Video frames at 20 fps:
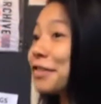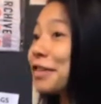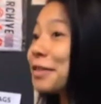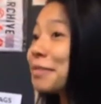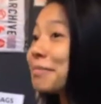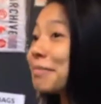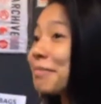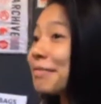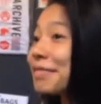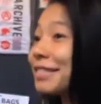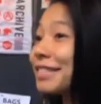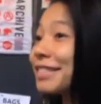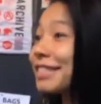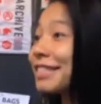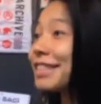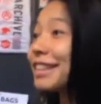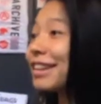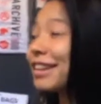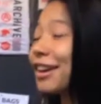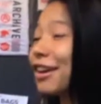from
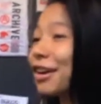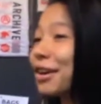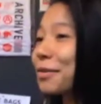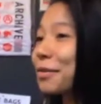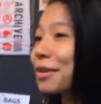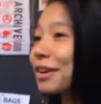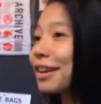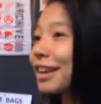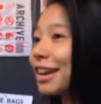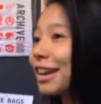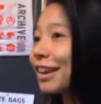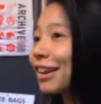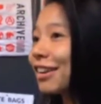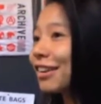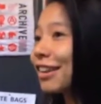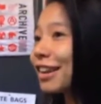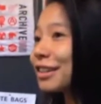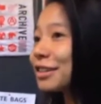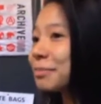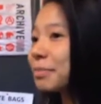the artwork here
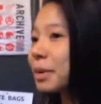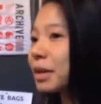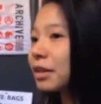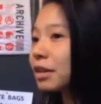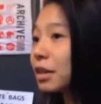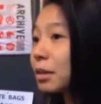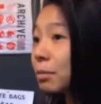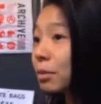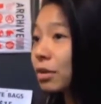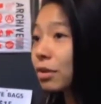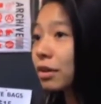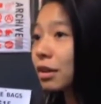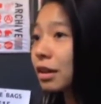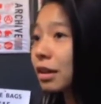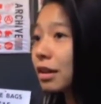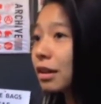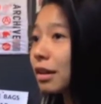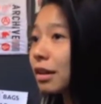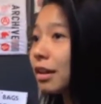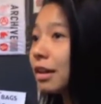has been
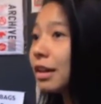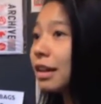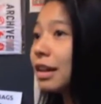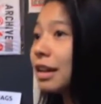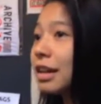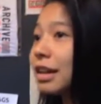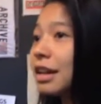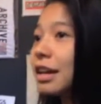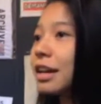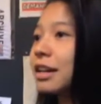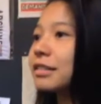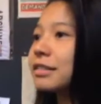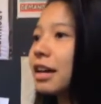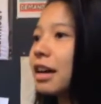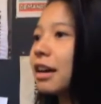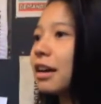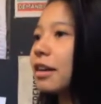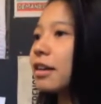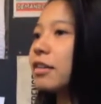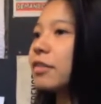community because
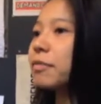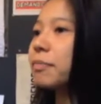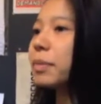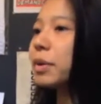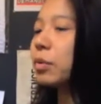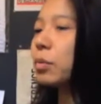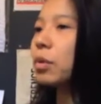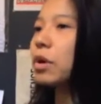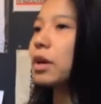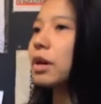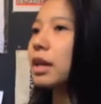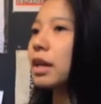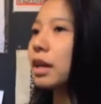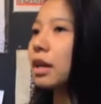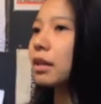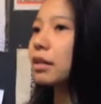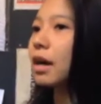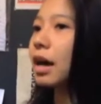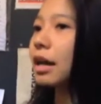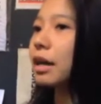I've been working
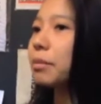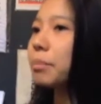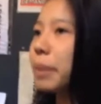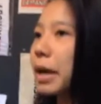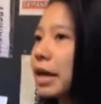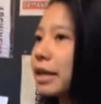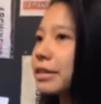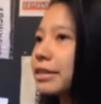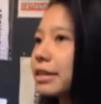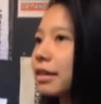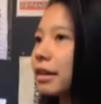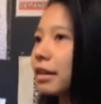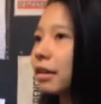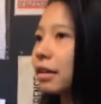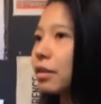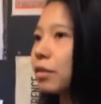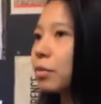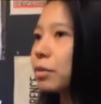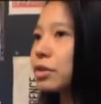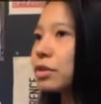a lot in
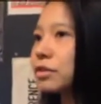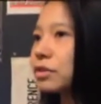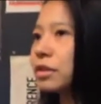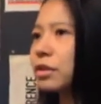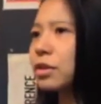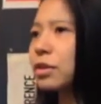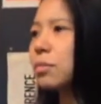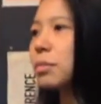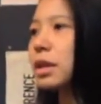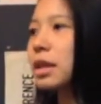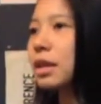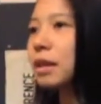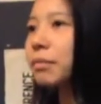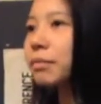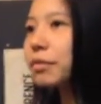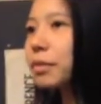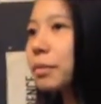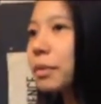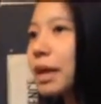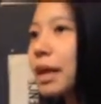painting, which is a new medium
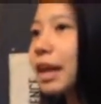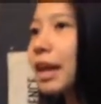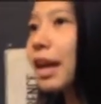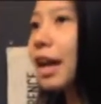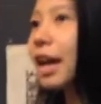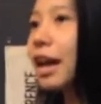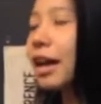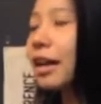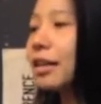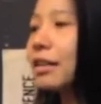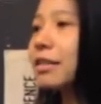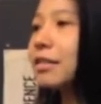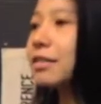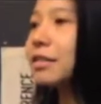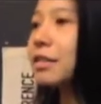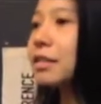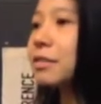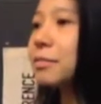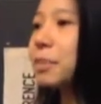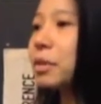for me,
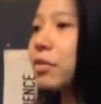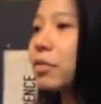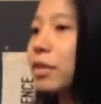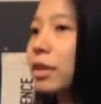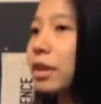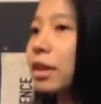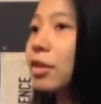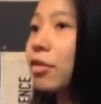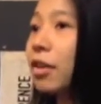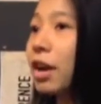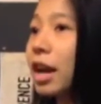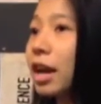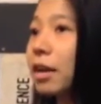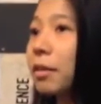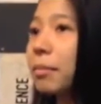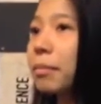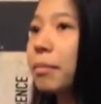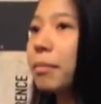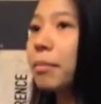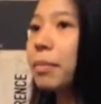and it's been really
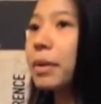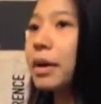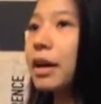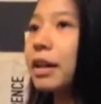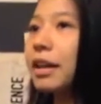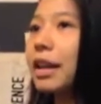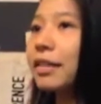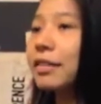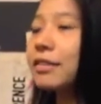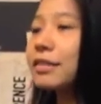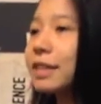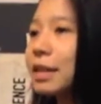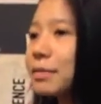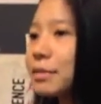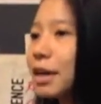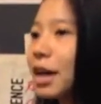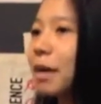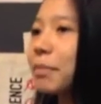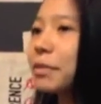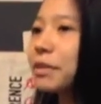great. But at the same
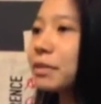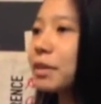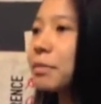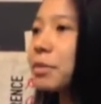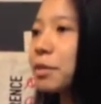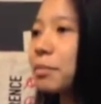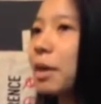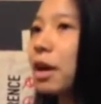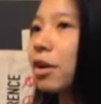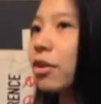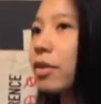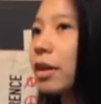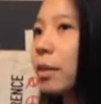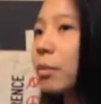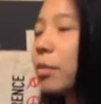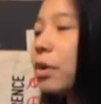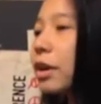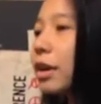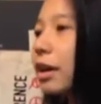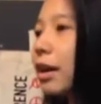time, the subject matter that
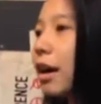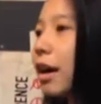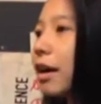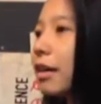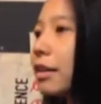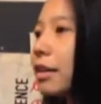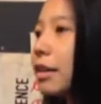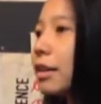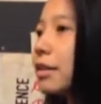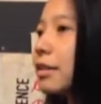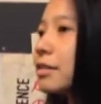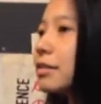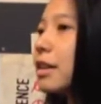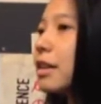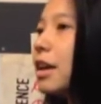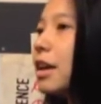I'm working on is